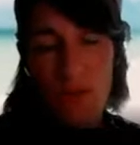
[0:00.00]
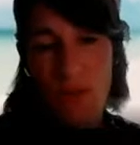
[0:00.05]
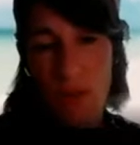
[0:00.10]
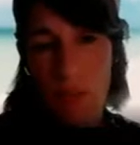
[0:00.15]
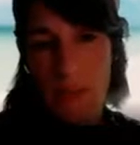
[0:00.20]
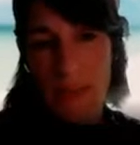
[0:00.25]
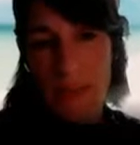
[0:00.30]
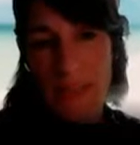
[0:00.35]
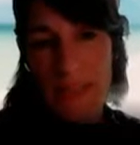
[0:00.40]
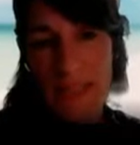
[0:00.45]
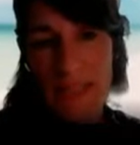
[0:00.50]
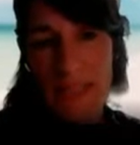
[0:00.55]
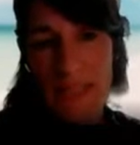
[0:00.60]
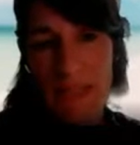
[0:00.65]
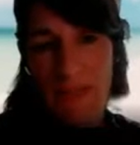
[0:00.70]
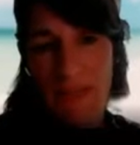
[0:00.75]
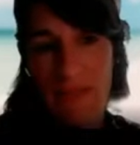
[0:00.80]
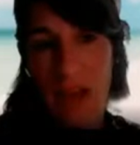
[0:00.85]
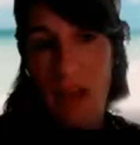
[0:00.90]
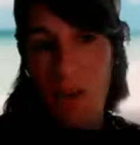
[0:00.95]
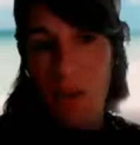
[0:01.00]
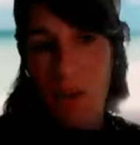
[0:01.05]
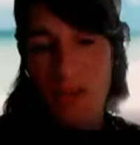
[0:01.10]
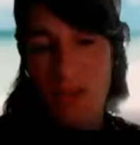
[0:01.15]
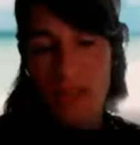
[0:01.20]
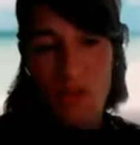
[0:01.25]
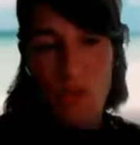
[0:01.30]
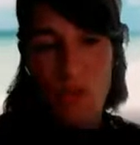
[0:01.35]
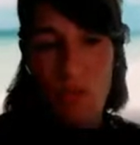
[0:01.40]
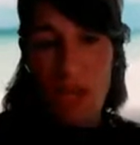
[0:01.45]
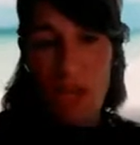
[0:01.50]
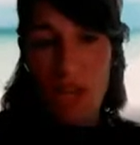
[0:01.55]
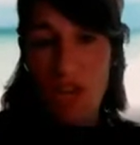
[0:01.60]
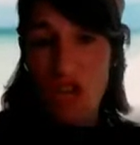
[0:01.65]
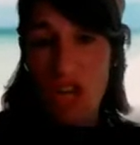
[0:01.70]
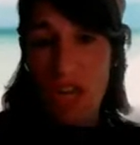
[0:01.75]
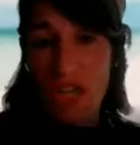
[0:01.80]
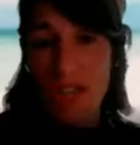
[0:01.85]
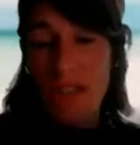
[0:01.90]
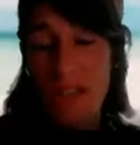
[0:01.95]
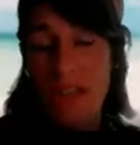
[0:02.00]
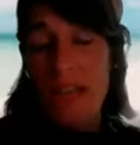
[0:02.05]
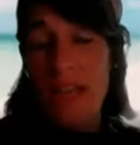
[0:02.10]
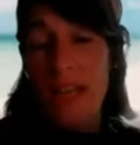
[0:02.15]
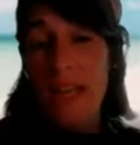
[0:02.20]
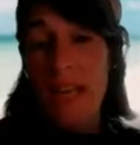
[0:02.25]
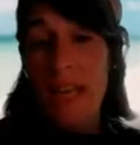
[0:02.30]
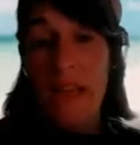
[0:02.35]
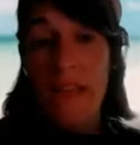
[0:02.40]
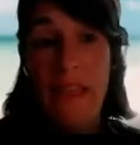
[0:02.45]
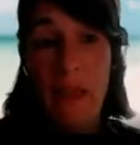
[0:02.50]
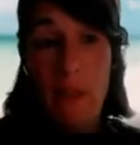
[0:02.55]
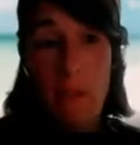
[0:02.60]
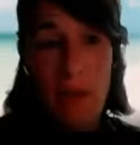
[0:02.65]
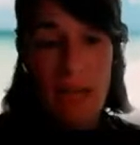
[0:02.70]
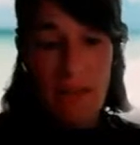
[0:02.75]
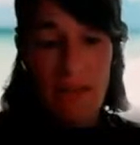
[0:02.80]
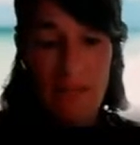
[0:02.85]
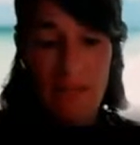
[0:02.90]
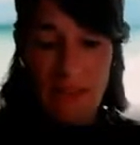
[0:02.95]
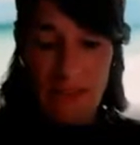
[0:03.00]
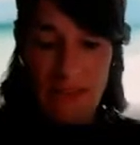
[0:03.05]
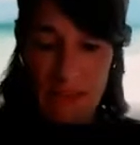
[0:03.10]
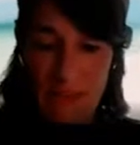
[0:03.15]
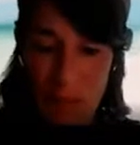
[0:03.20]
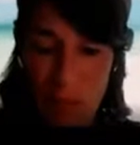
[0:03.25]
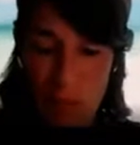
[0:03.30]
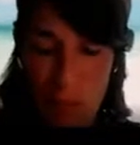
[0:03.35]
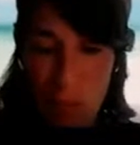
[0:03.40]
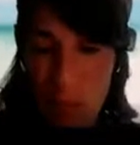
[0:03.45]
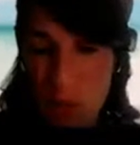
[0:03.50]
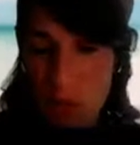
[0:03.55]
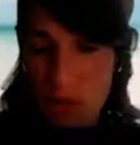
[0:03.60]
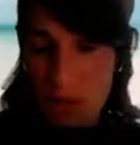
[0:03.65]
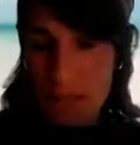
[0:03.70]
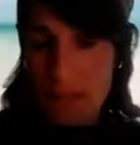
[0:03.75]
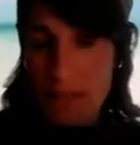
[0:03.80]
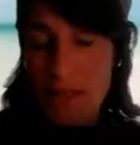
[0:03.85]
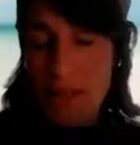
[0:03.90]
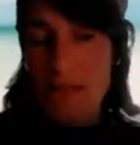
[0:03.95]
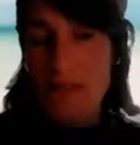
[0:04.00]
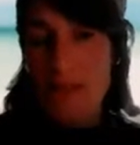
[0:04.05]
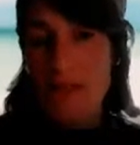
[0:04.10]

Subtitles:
representative along the supply chain, they believe this is important.